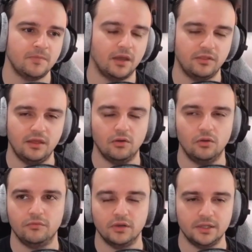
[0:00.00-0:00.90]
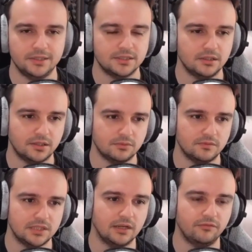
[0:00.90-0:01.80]
I think all of the leaks and things we've
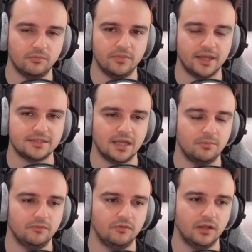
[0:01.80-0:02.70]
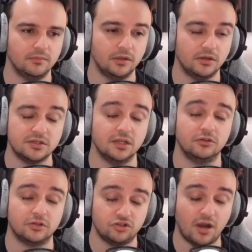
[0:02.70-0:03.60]
seen are from that type of development because it
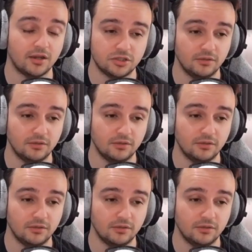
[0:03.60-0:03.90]
looks trash.